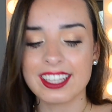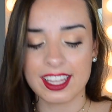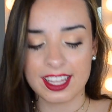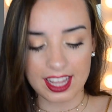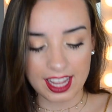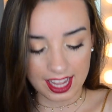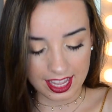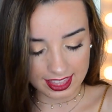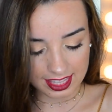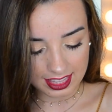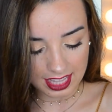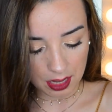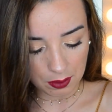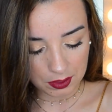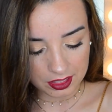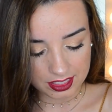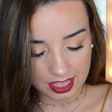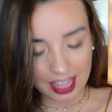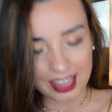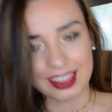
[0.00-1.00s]
I think that
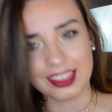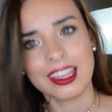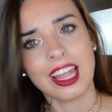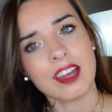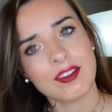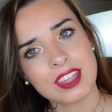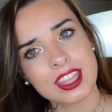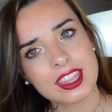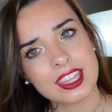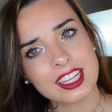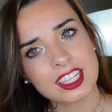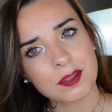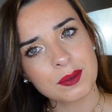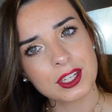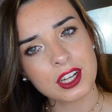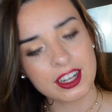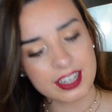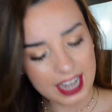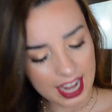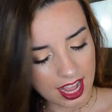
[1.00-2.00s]
was 11 things that we
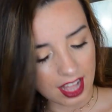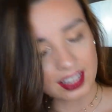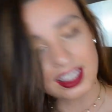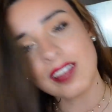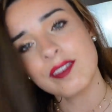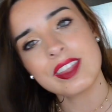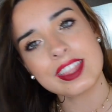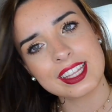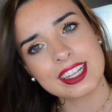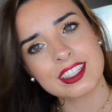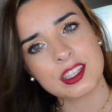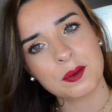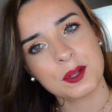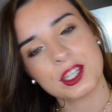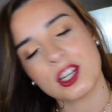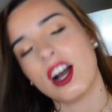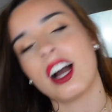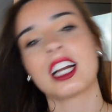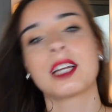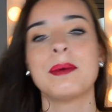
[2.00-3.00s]
talked, 11 things that we
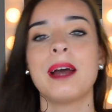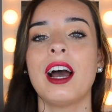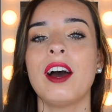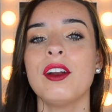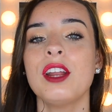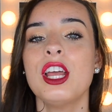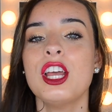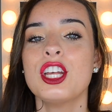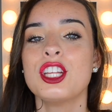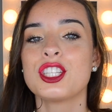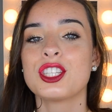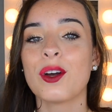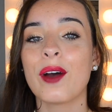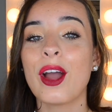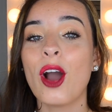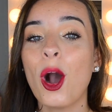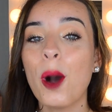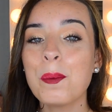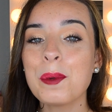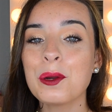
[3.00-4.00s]
talked about. So I
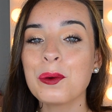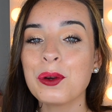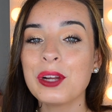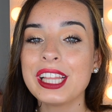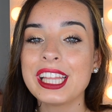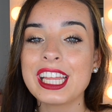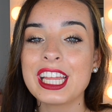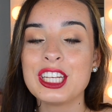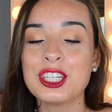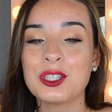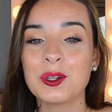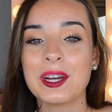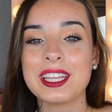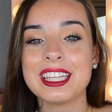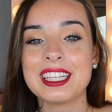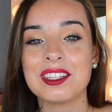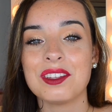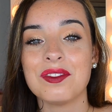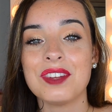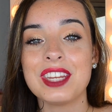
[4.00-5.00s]
hope you really enjoyed
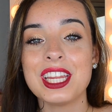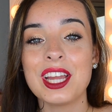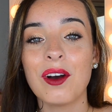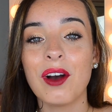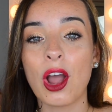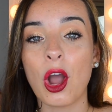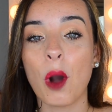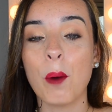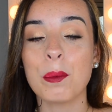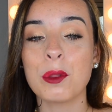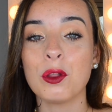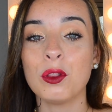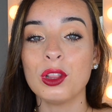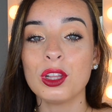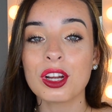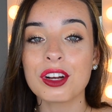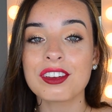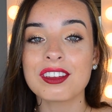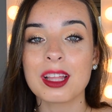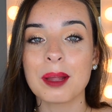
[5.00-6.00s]
this video. I hope you
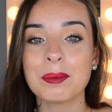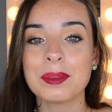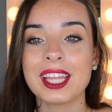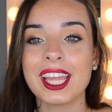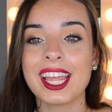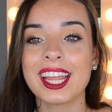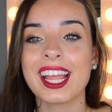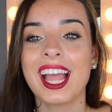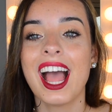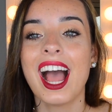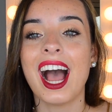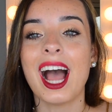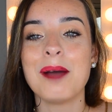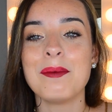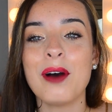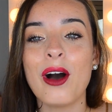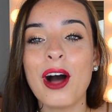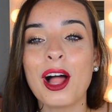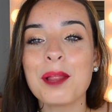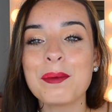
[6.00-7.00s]
learned something.
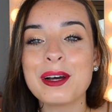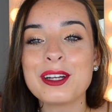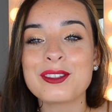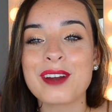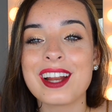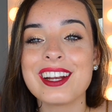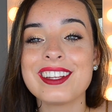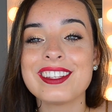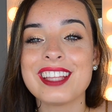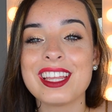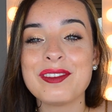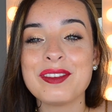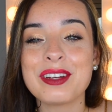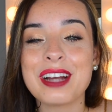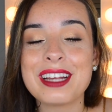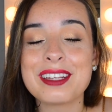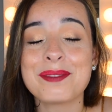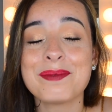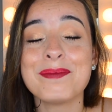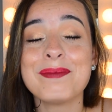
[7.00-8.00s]
I'm all about trying to save you
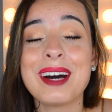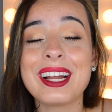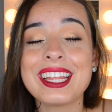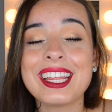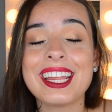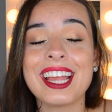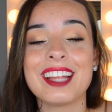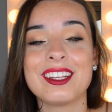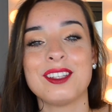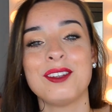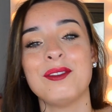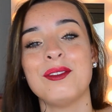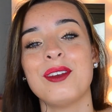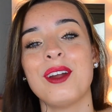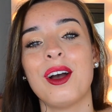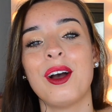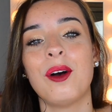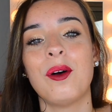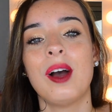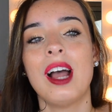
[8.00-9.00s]
guys money. As you
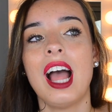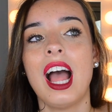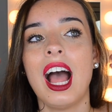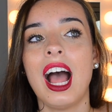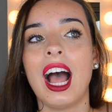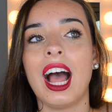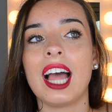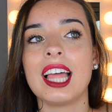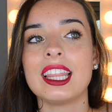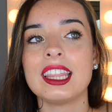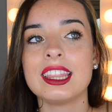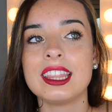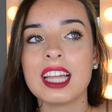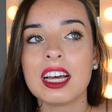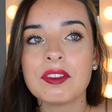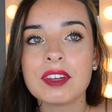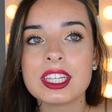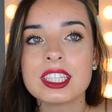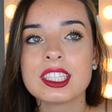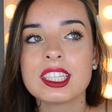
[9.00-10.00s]
know, I
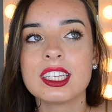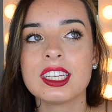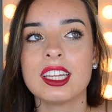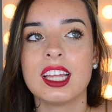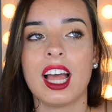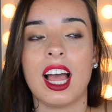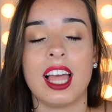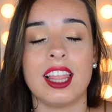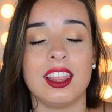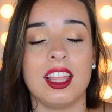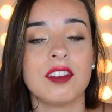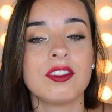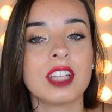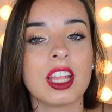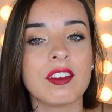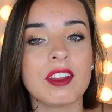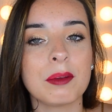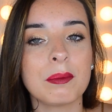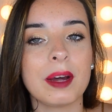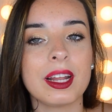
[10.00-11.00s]
love it. I love
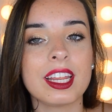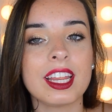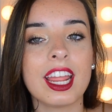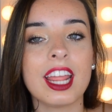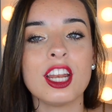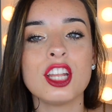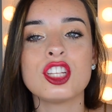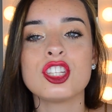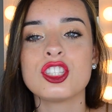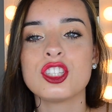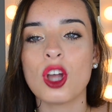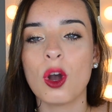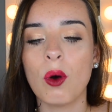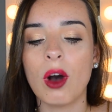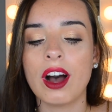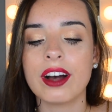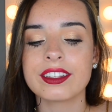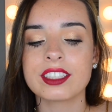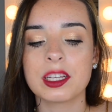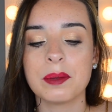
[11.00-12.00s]
saving money. It is so
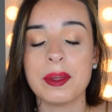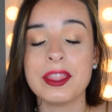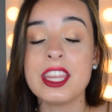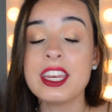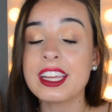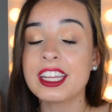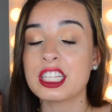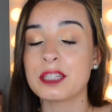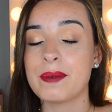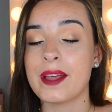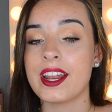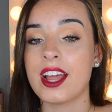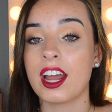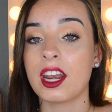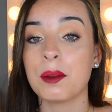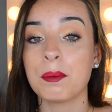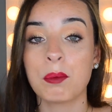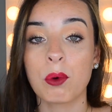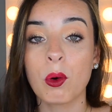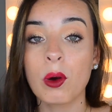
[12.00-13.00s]
awesome. And then you can spend it
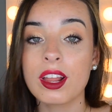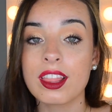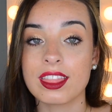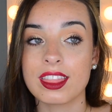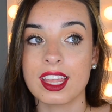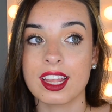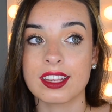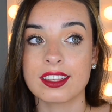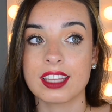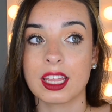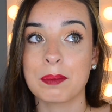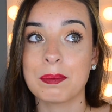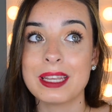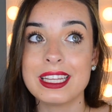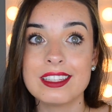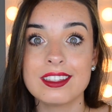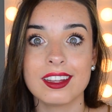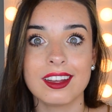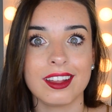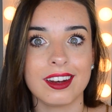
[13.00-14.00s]
on important things like
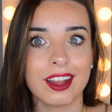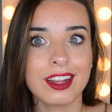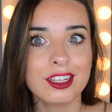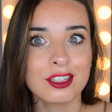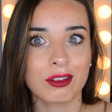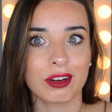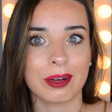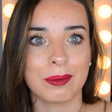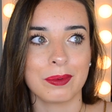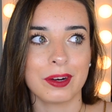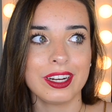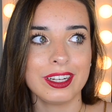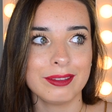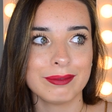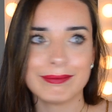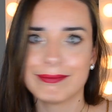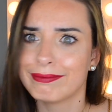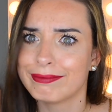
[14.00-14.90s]
pizza and ice cream, right?